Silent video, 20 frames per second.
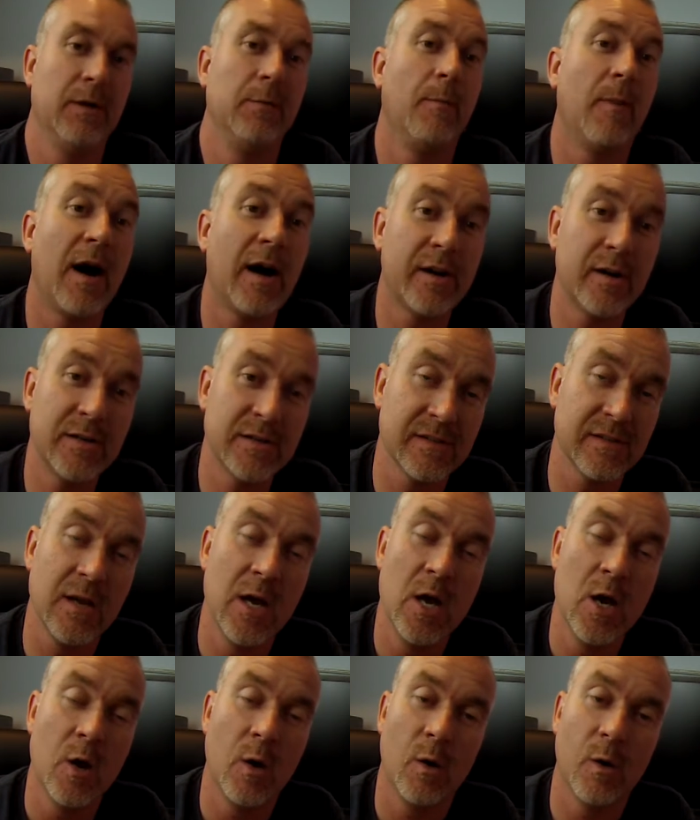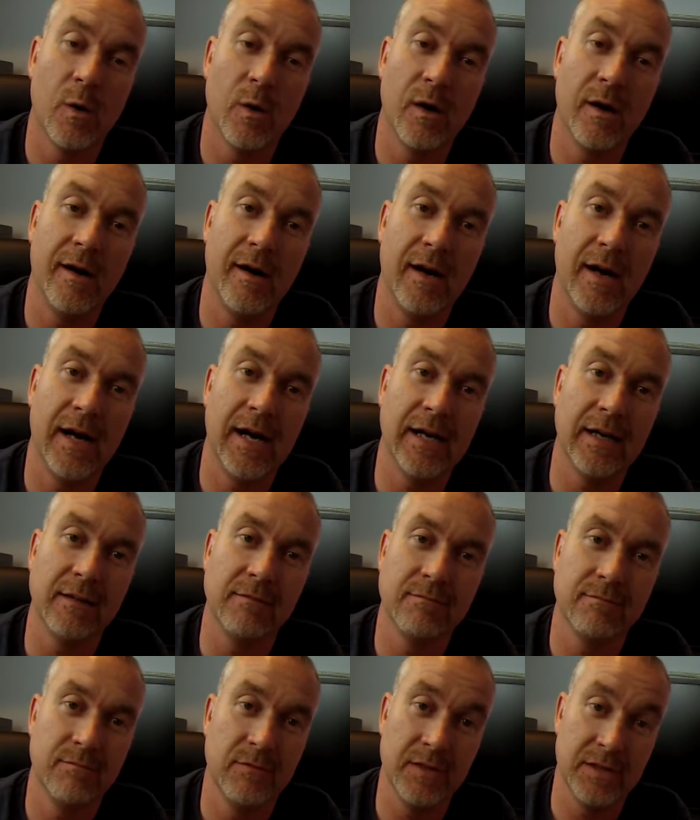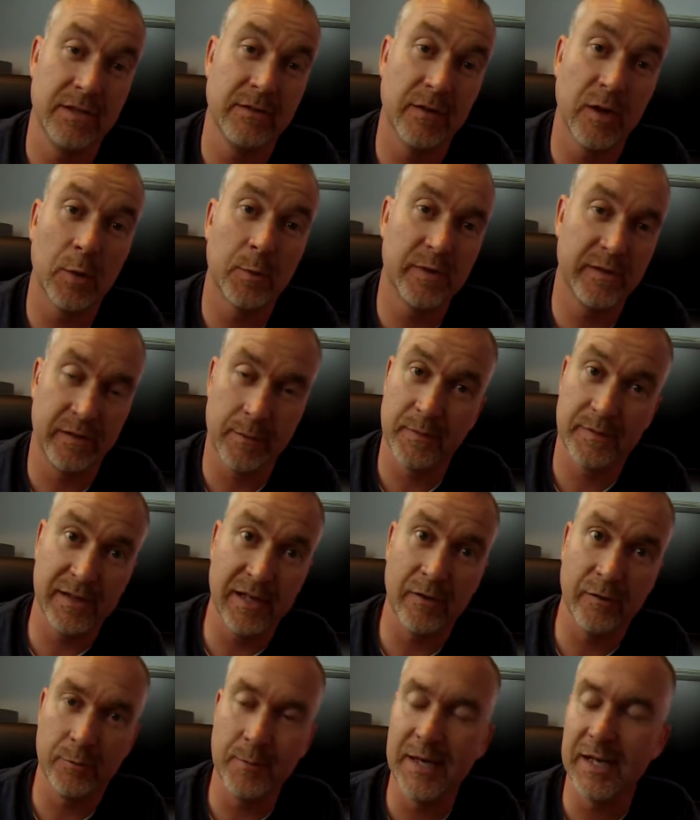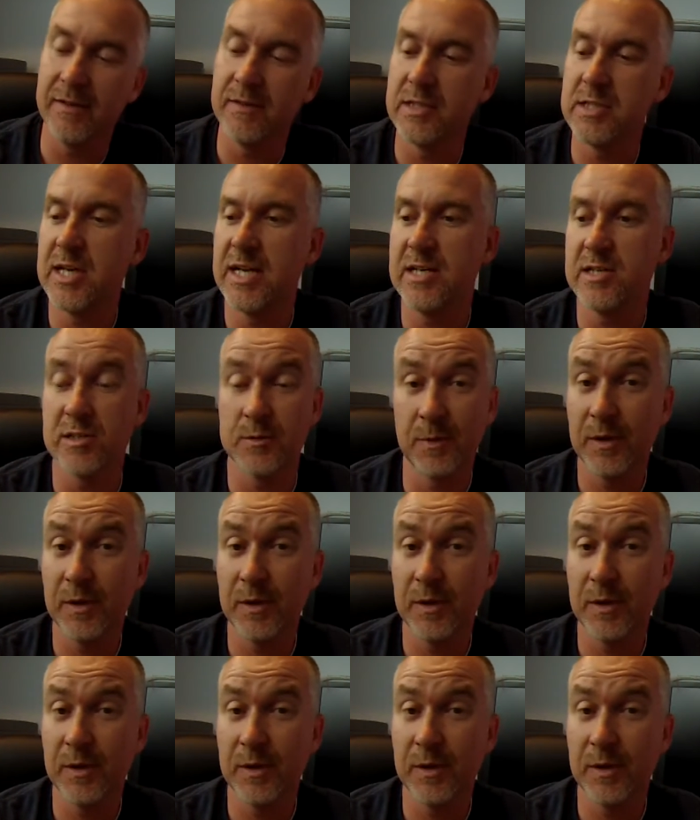modders or the developers themselves making the changes.